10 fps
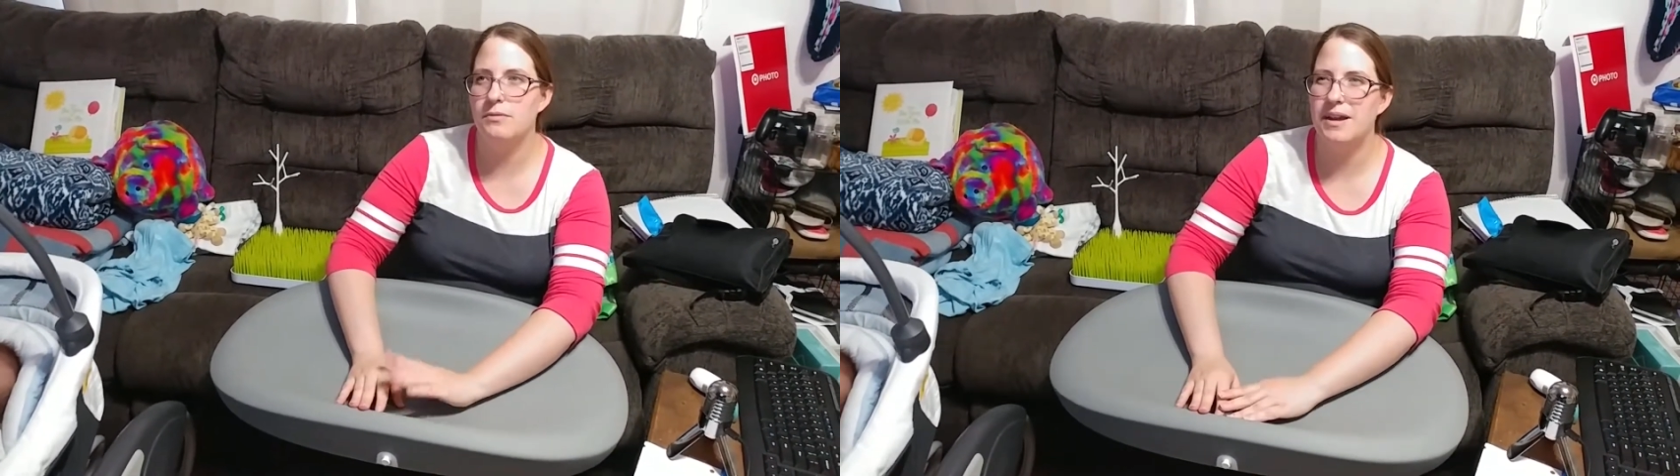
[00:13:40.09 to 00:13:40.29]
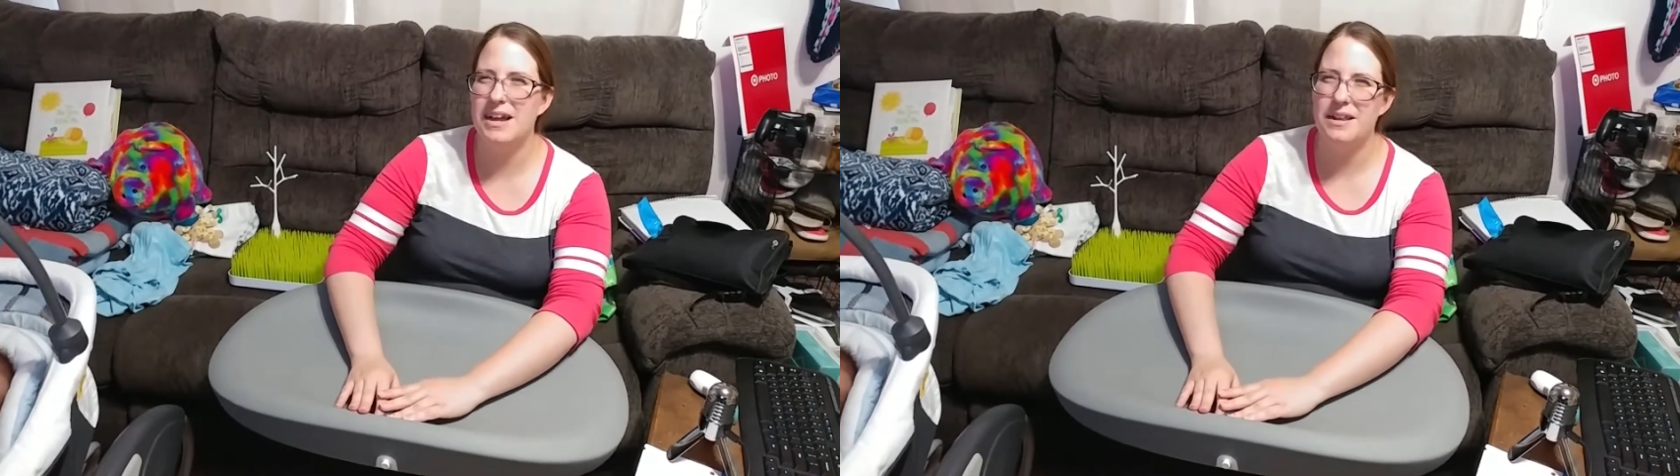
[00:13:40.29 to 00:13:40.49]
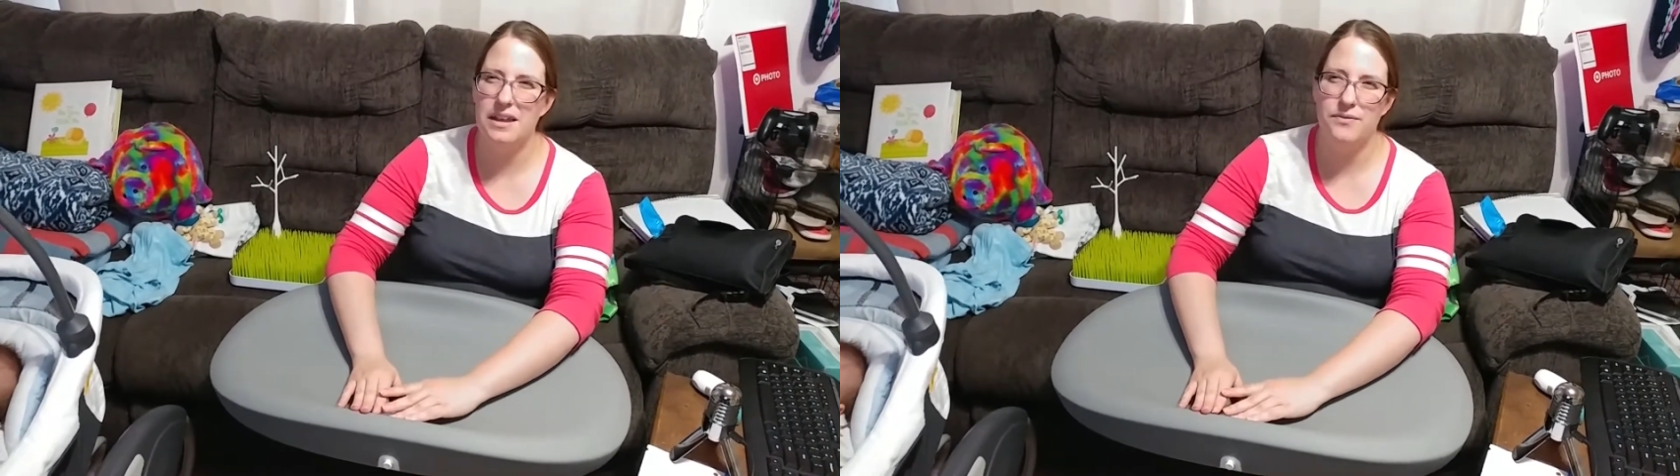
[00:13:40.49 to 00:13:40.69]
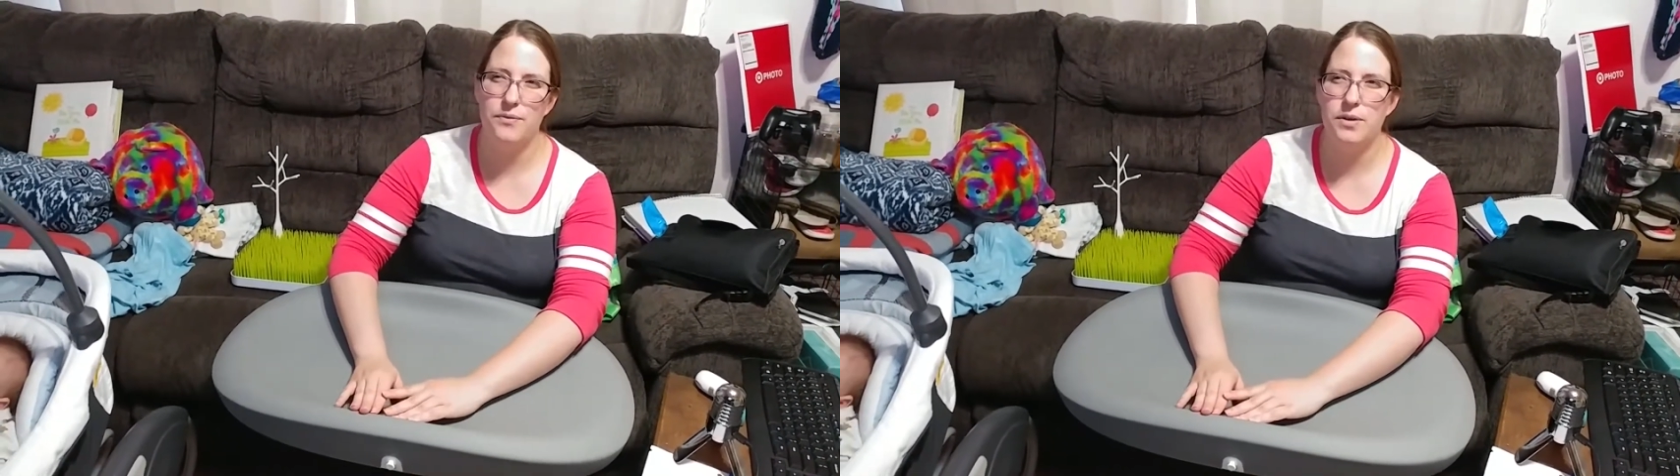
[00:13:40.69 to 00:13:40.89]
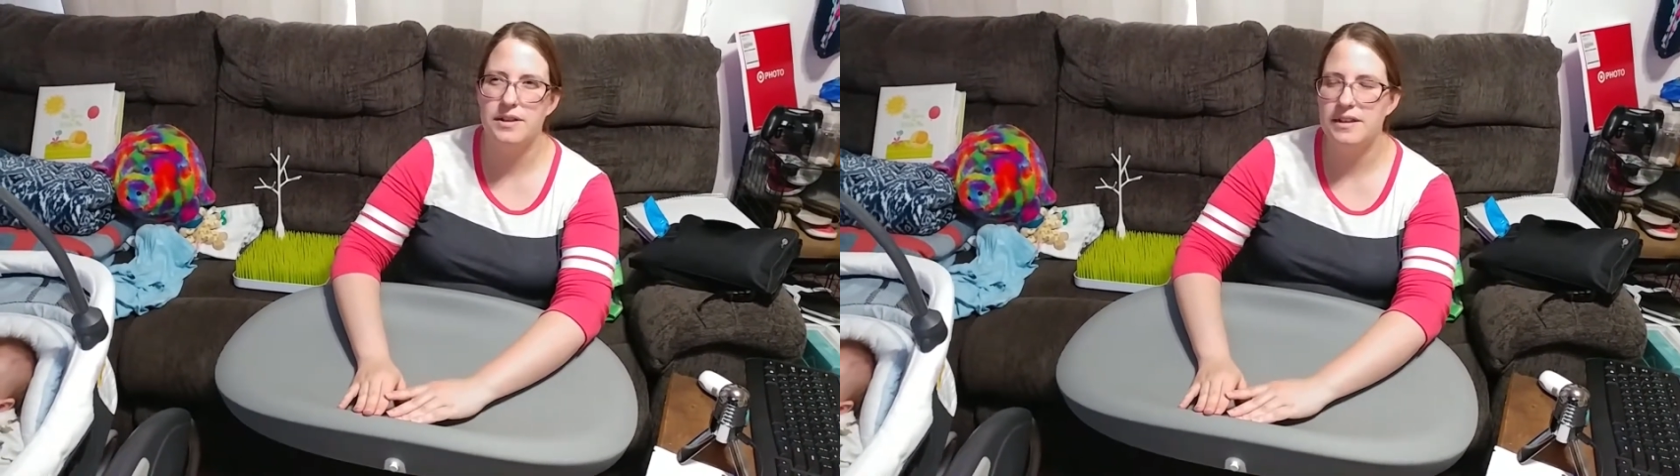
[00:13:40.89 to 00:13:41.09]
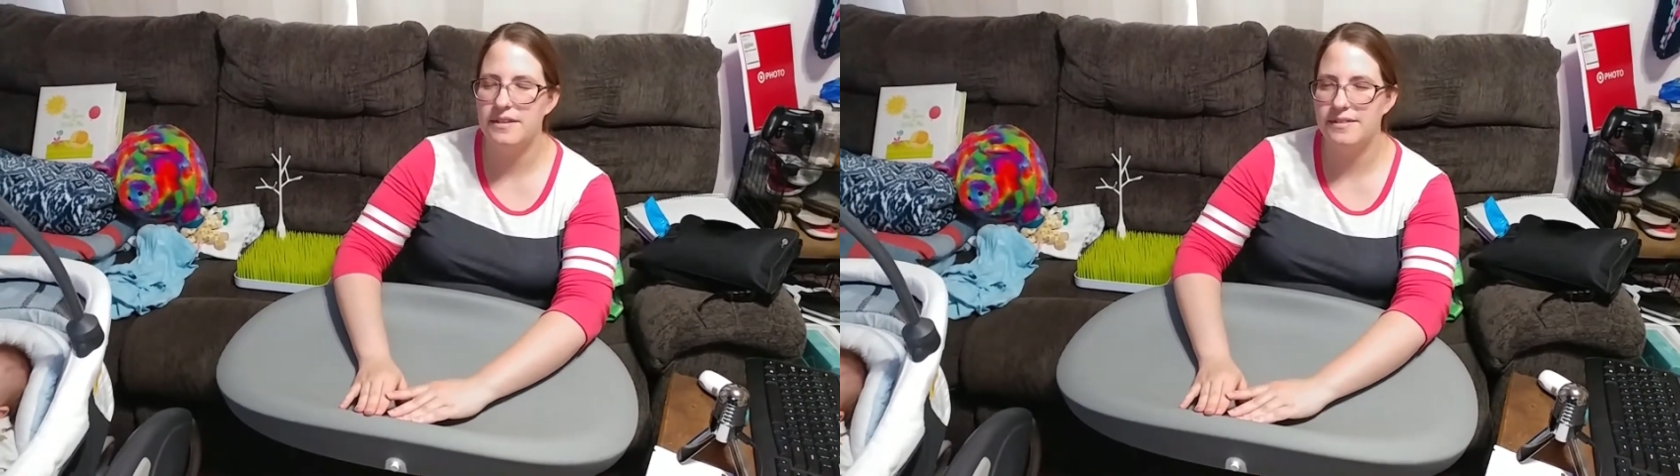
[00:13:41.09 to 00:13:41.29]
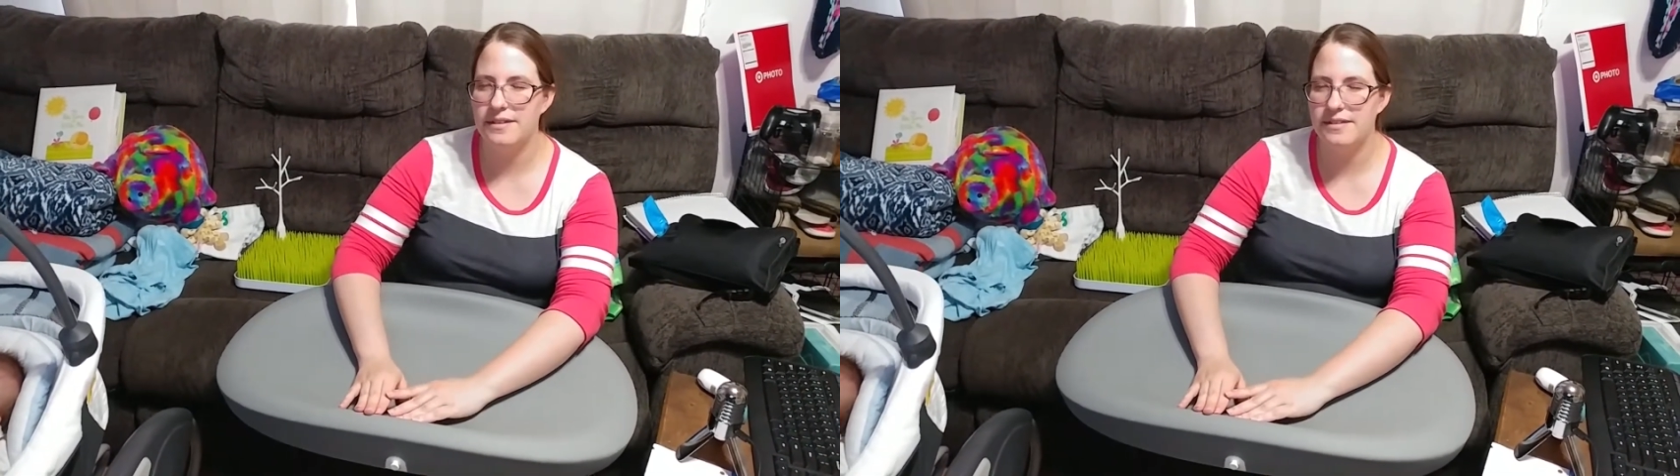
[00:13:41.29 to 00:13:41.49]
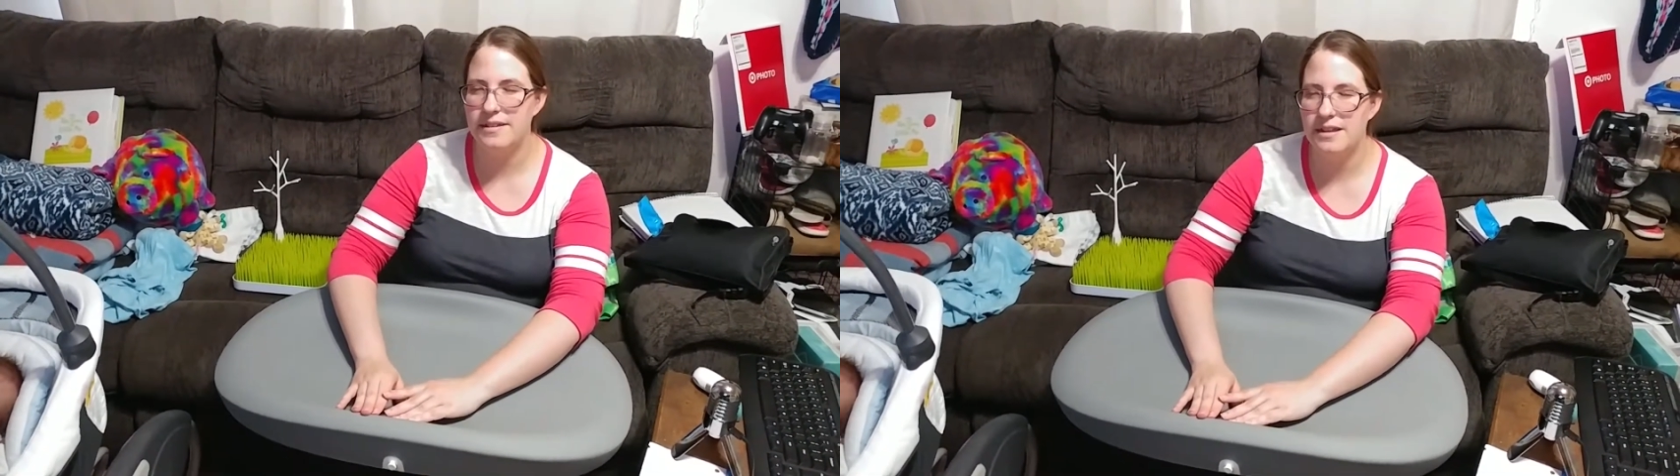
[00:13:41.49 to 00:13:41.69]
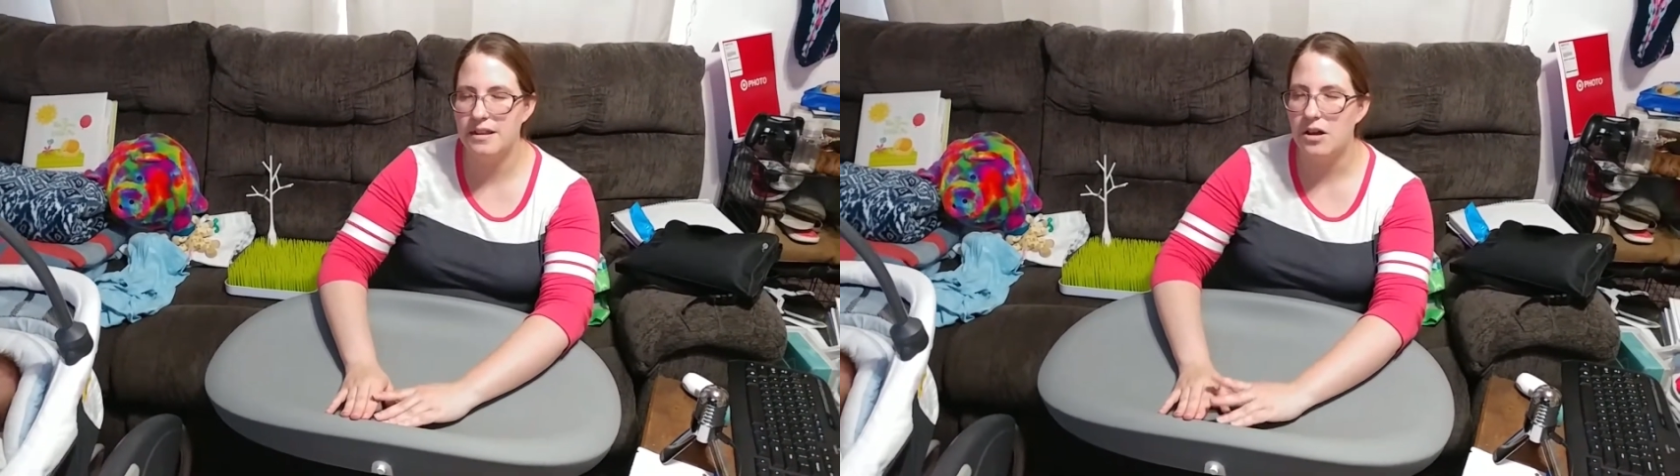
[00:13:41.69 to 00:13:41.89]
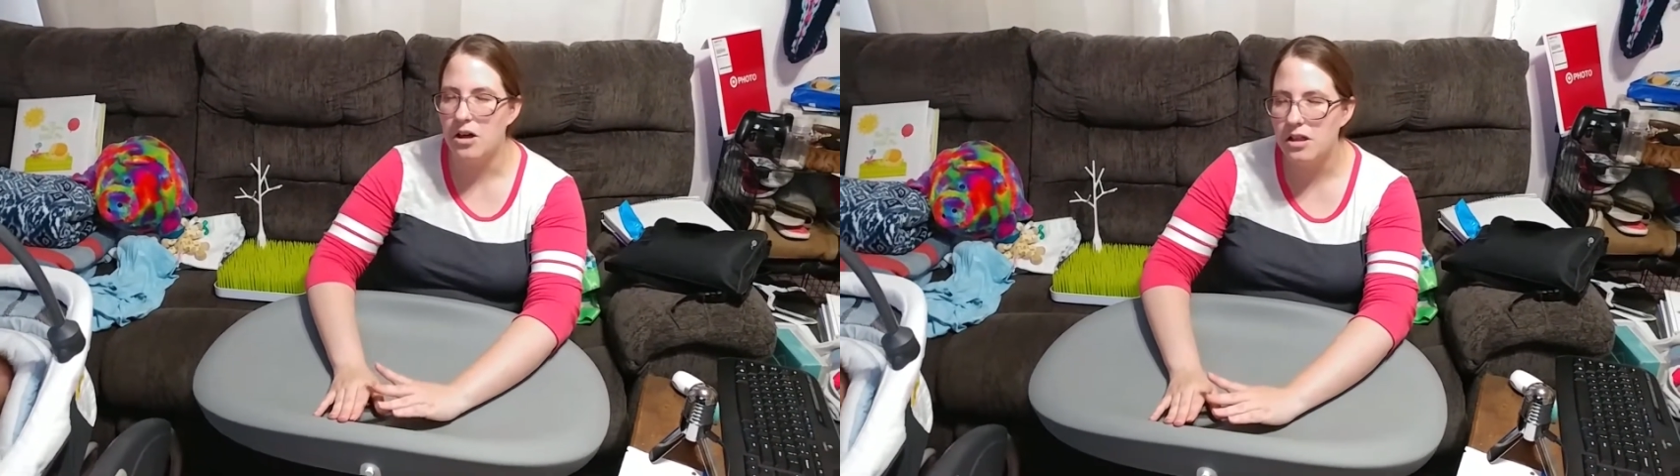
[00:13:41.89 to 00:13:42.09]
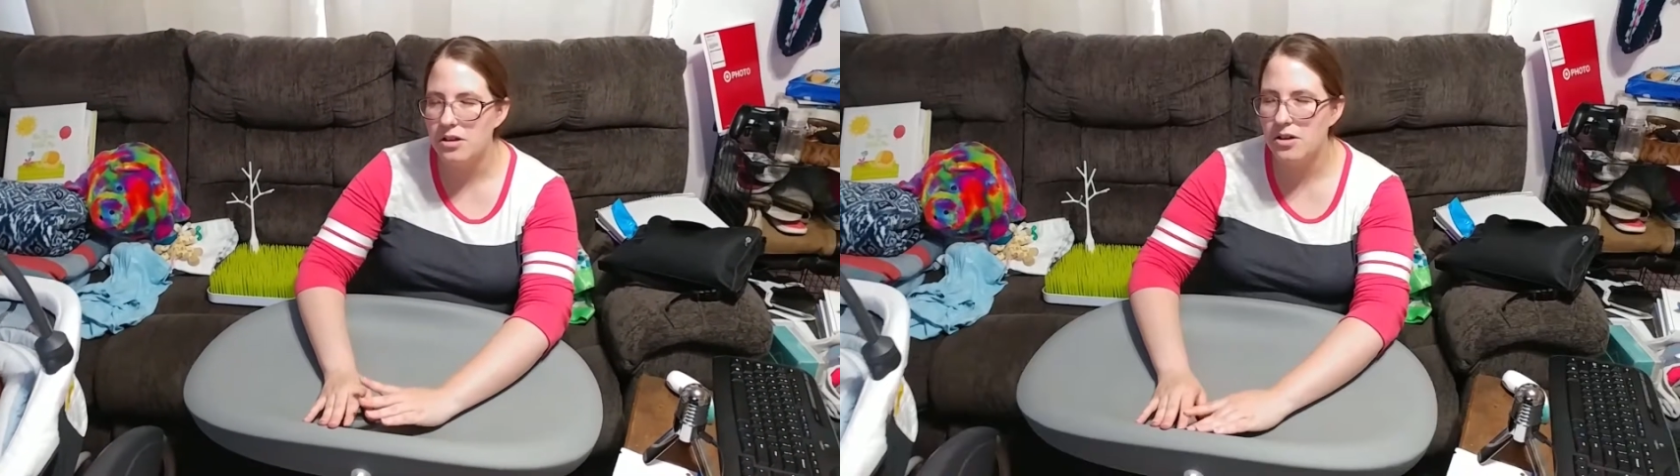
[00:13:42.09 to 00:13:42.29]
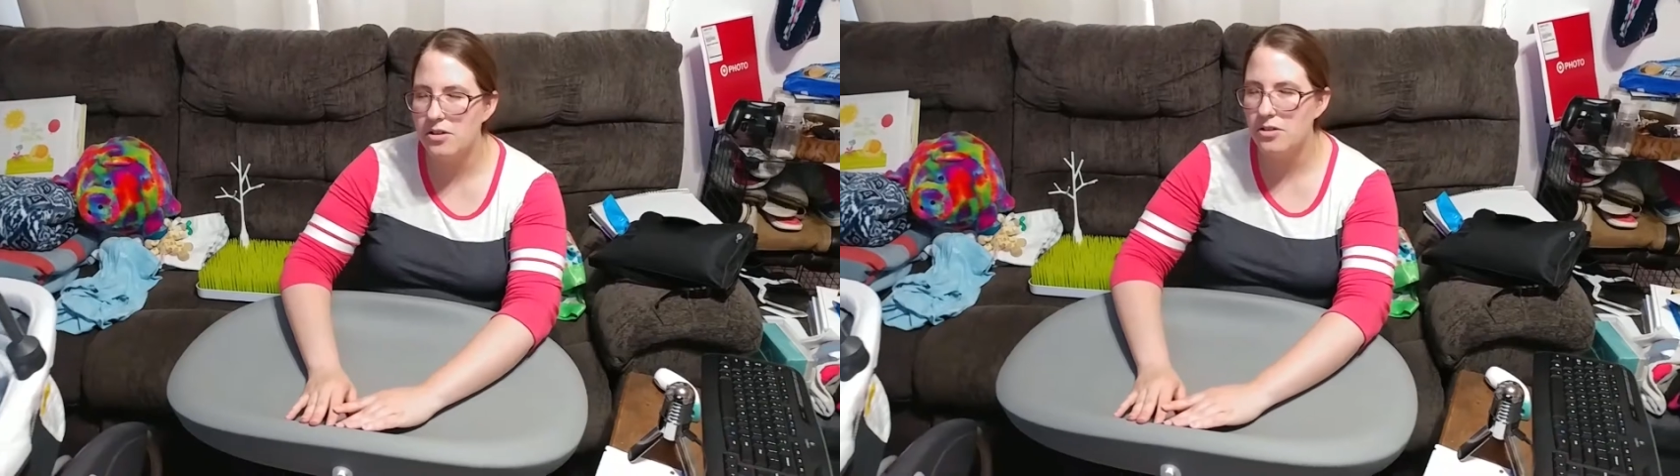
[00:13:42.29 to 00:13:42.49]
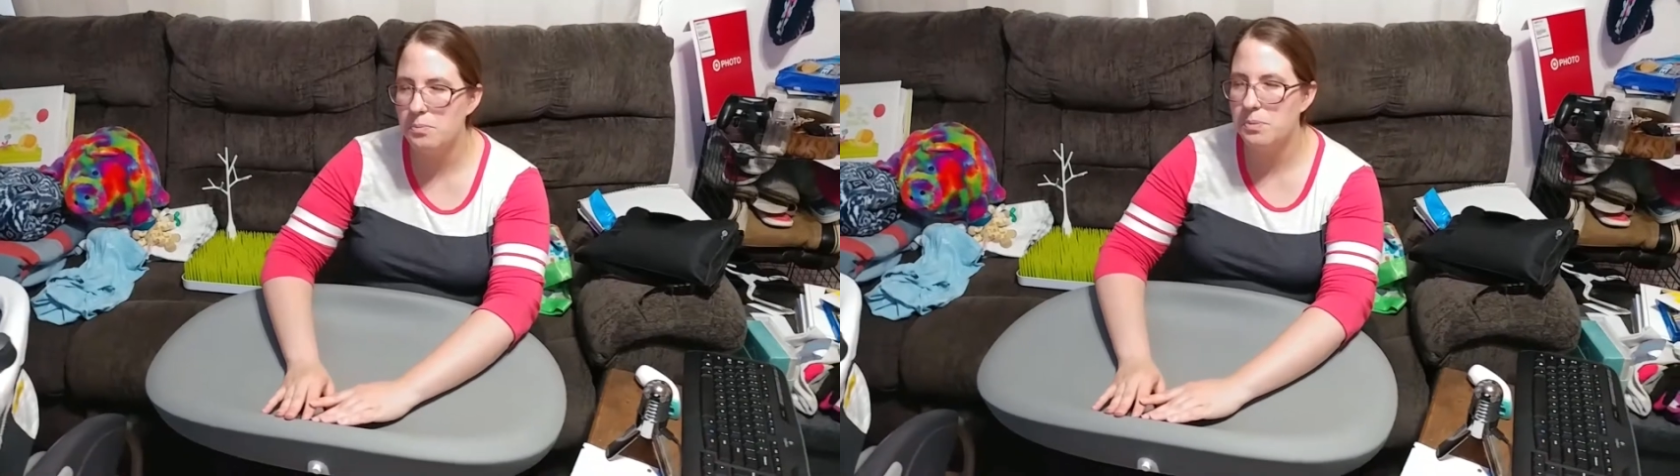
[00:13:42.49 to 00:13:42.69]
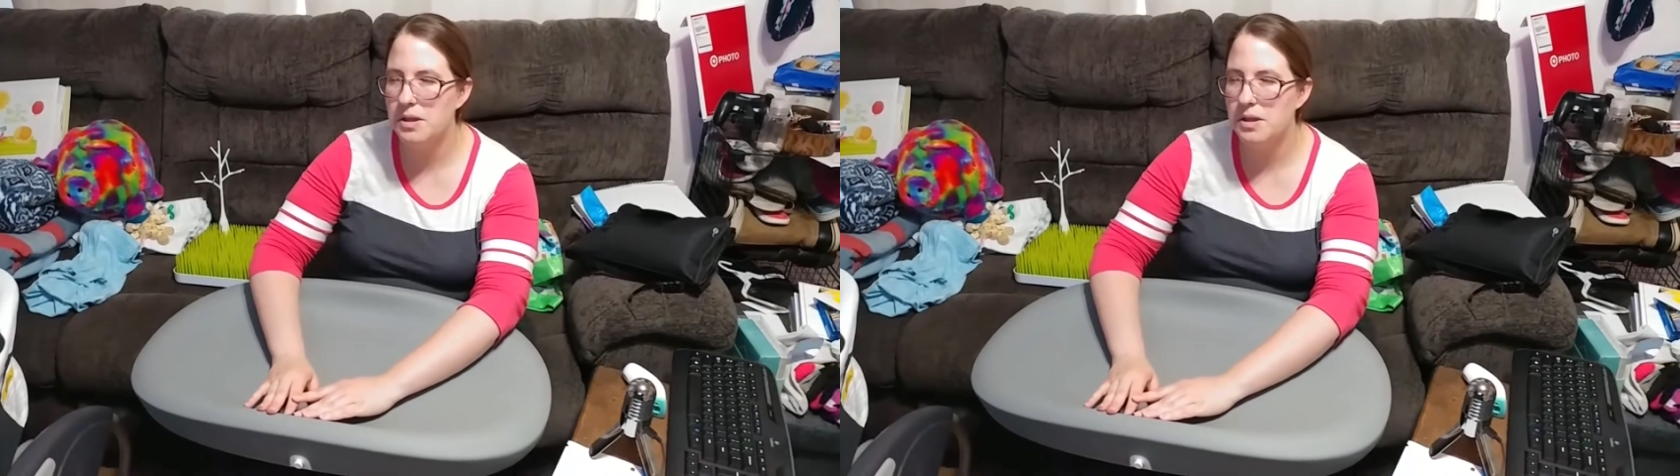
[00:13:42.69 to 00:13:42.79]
ran like $14 to $16,